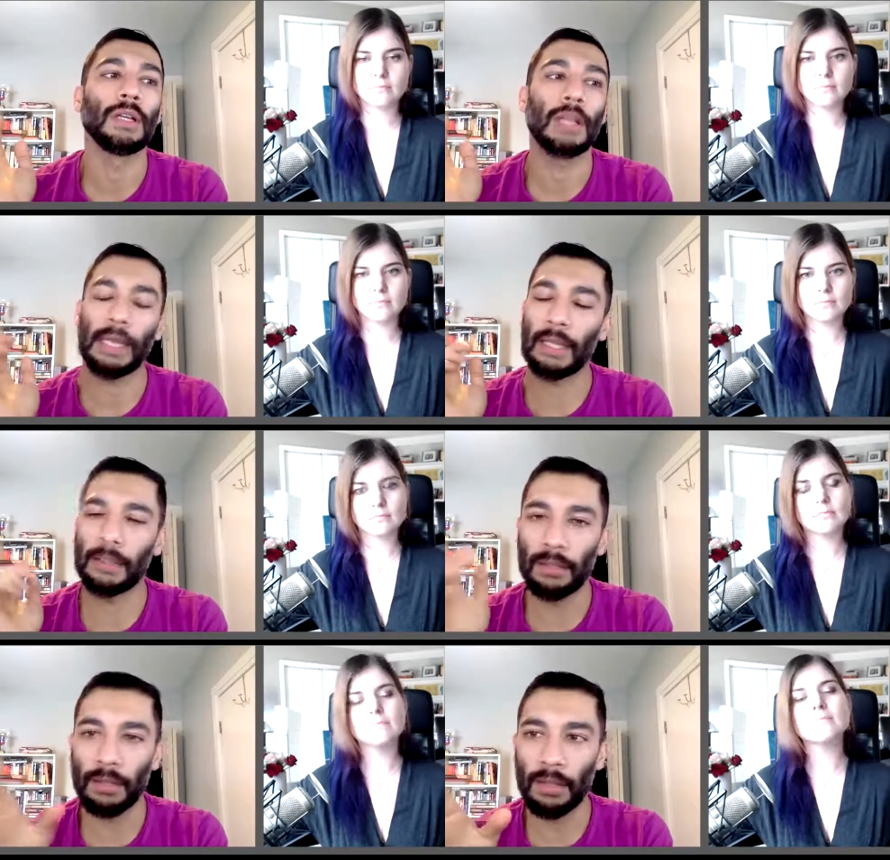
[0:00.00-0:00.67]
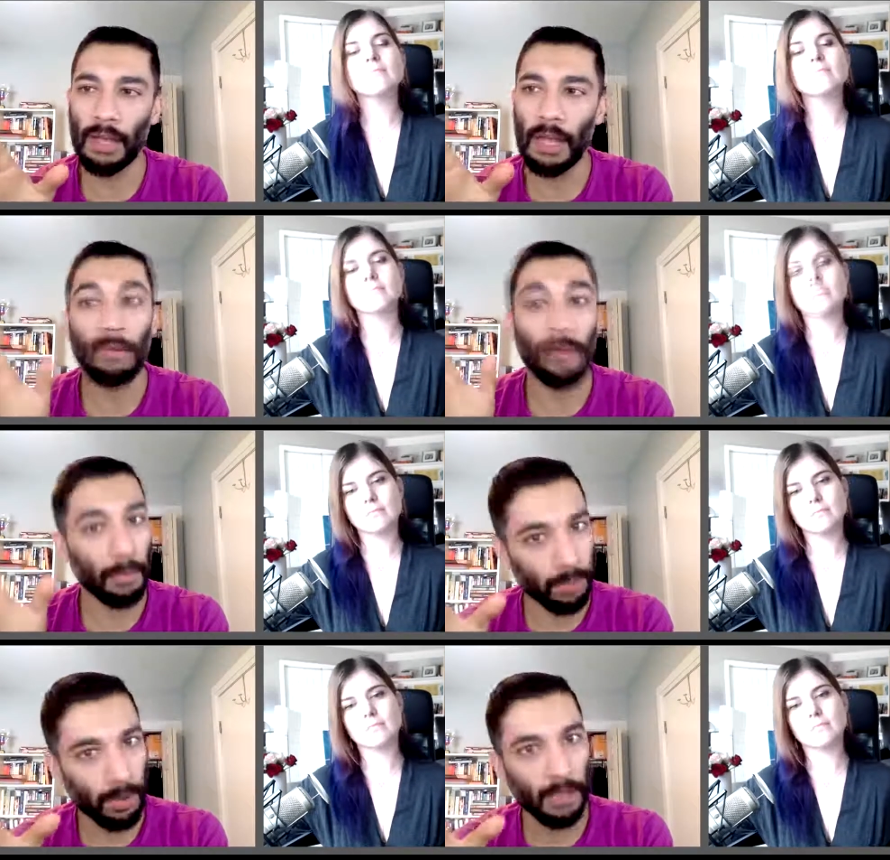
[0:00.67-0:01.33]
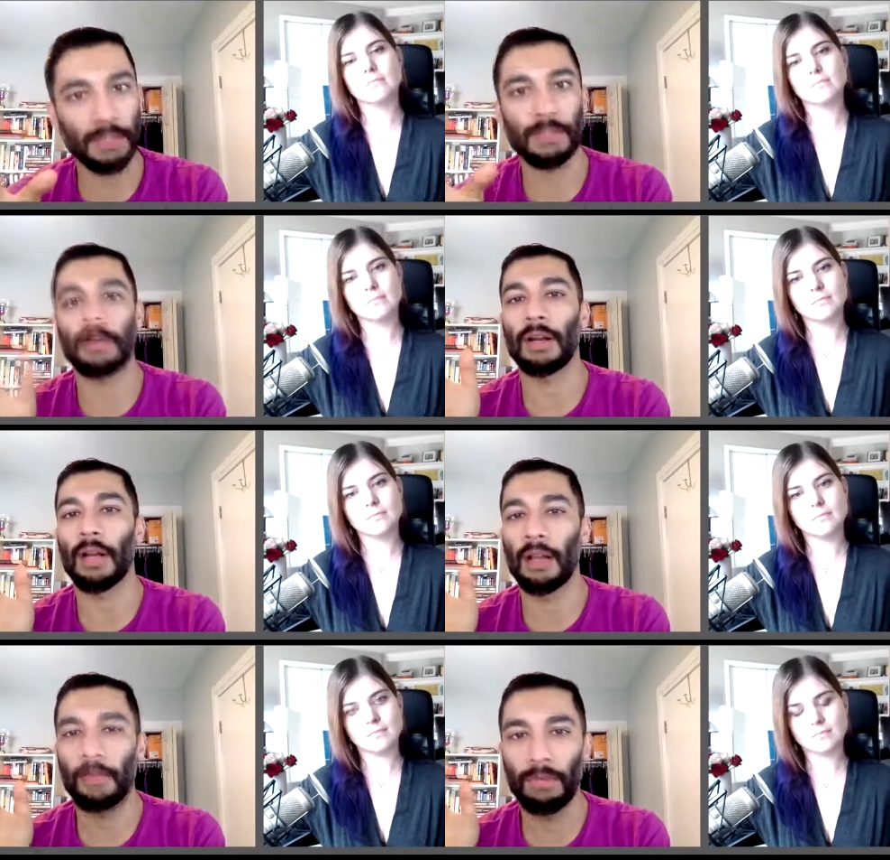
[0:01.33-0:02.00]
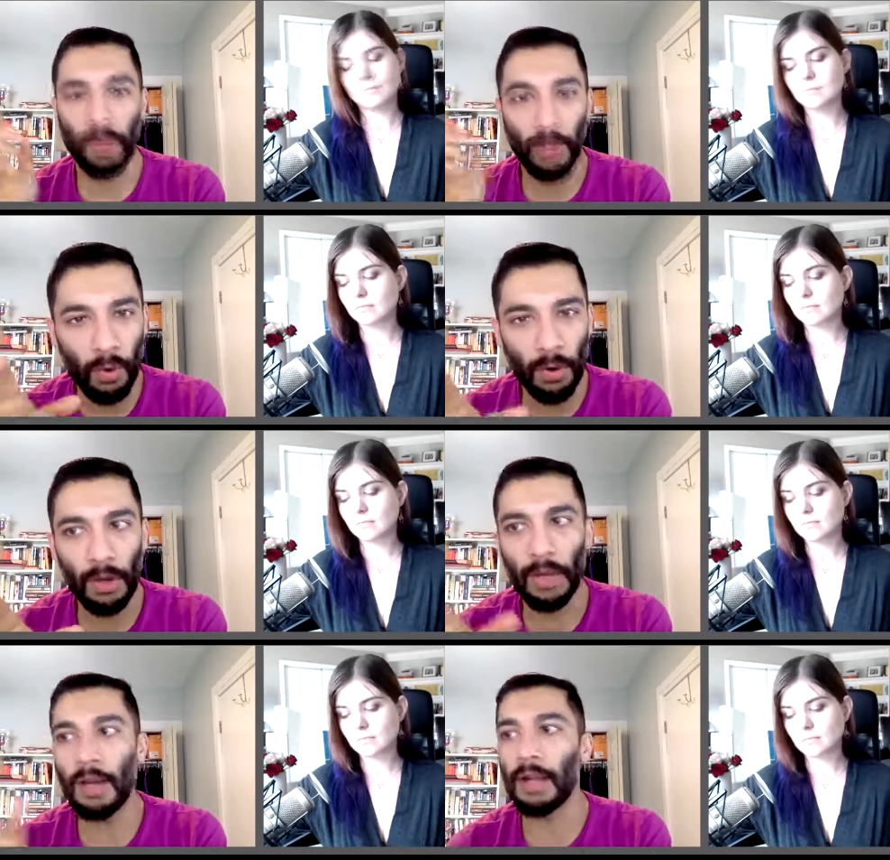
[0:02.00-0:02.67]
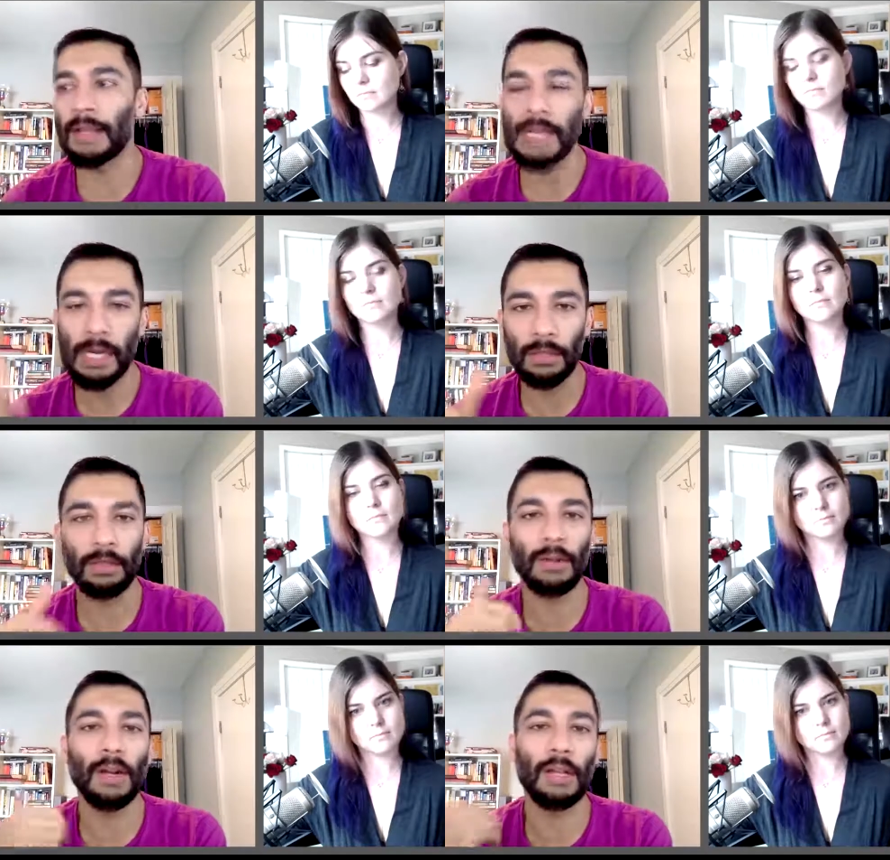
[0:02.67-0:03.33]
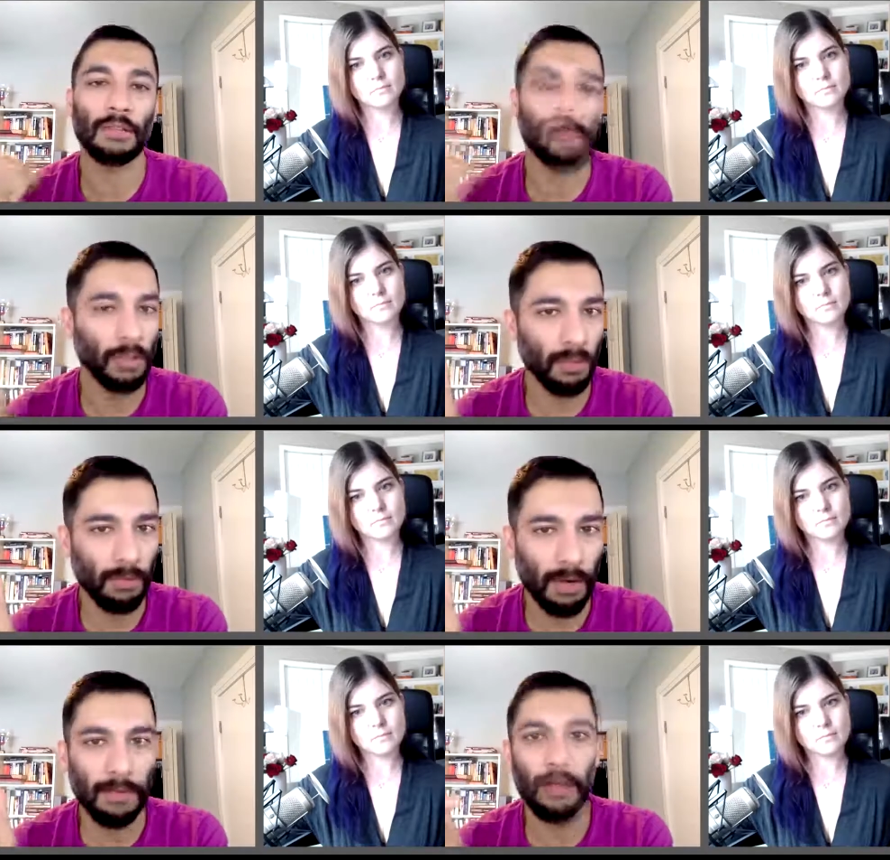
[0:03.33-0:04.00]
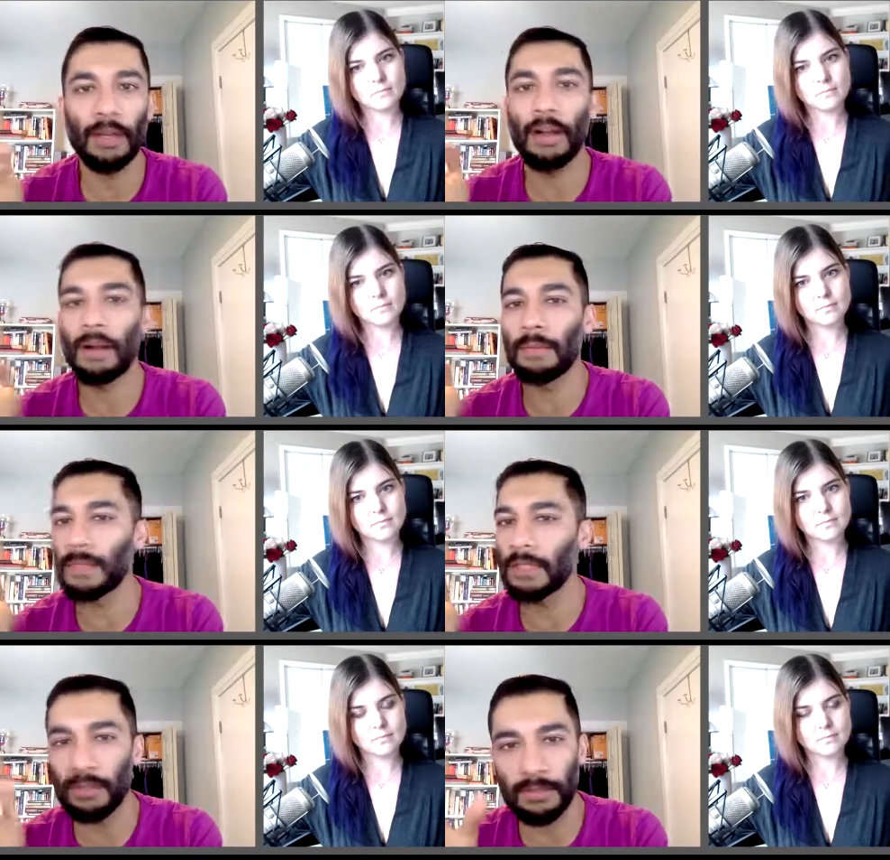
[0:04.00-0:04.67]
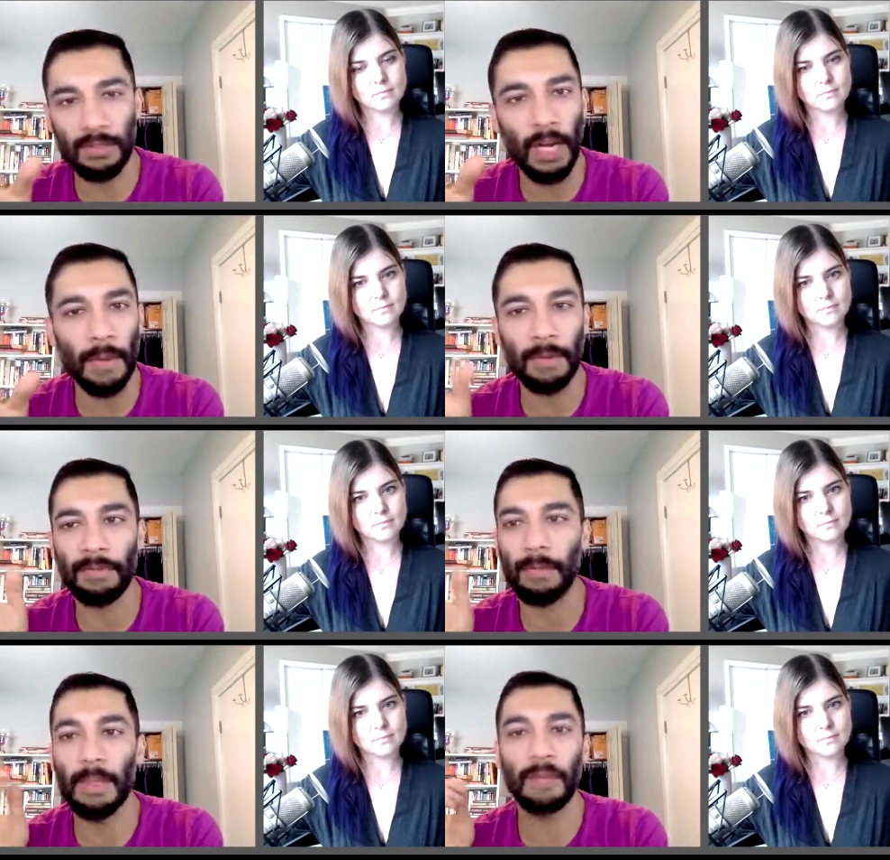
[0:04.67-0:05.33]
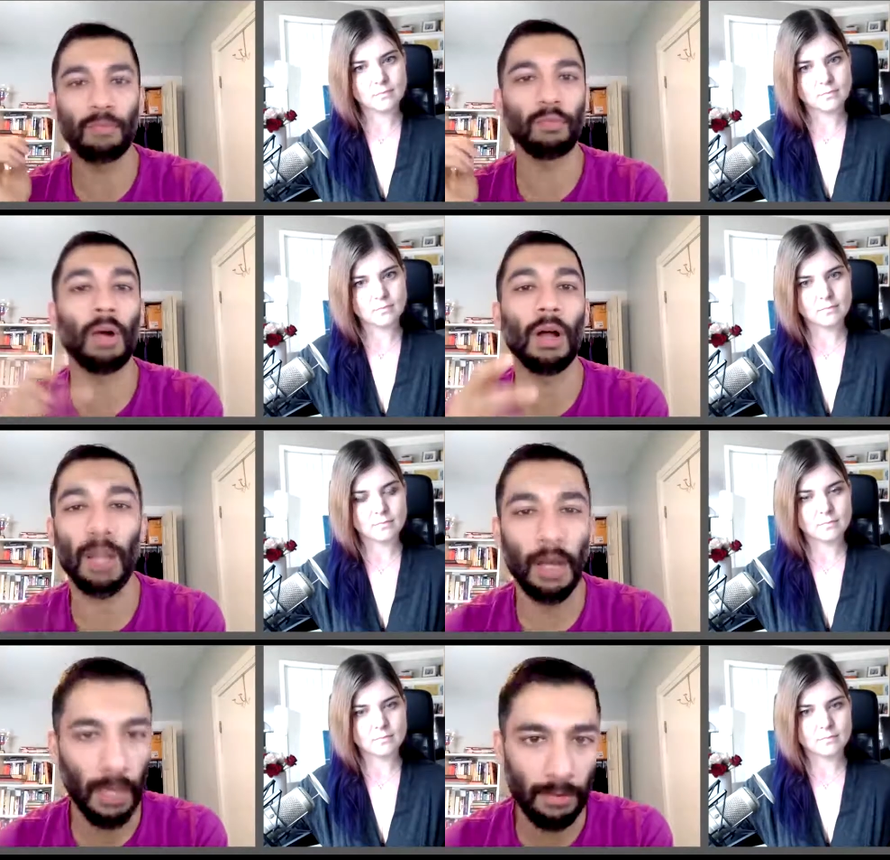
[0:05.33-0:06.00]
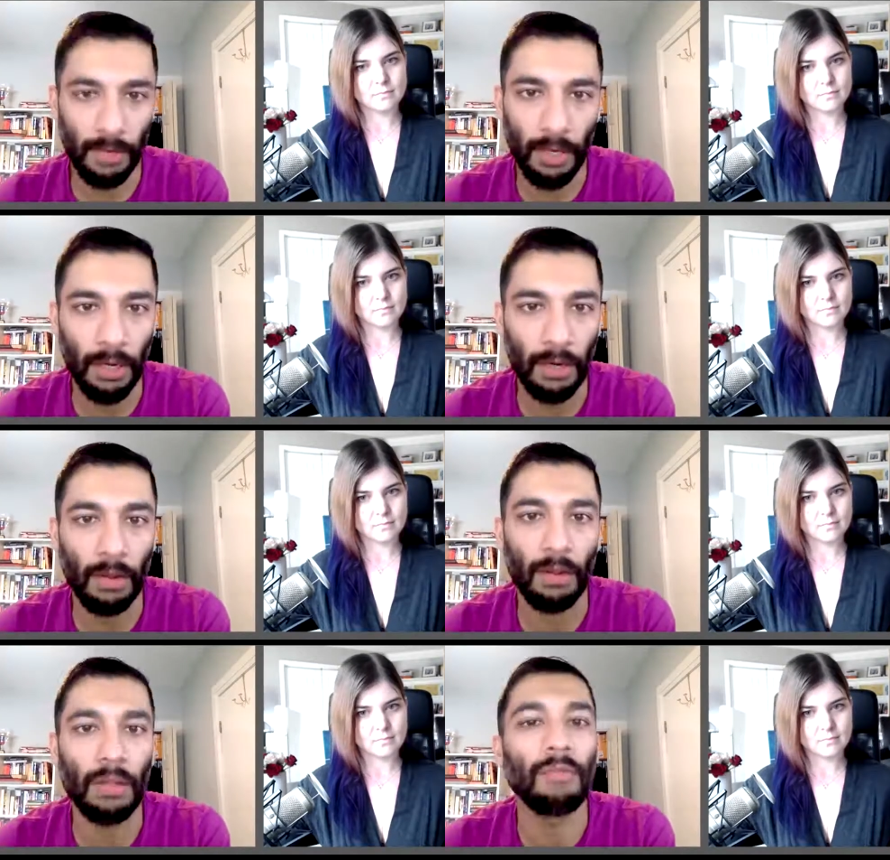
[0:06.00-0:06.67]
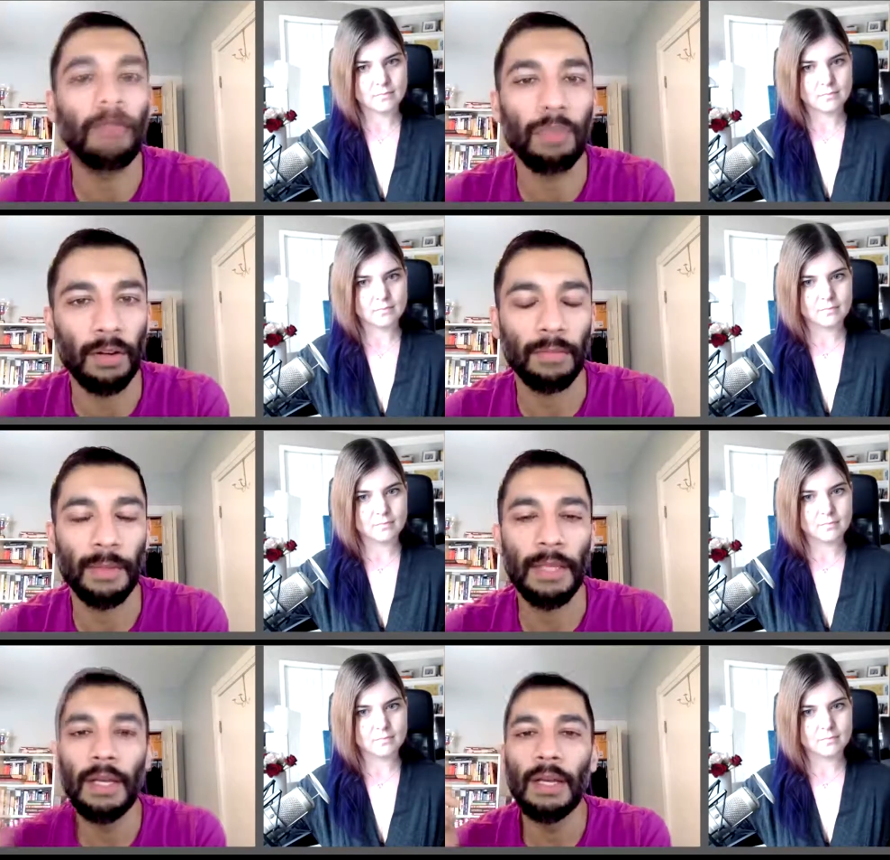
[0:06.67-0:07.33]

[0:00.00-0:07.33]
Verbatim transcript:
Speaker 1: It gets a. I have my process right. I record it. I download it. I throw it into Rev.com. They transcribe it for me. Voila! I've got it all in front of me.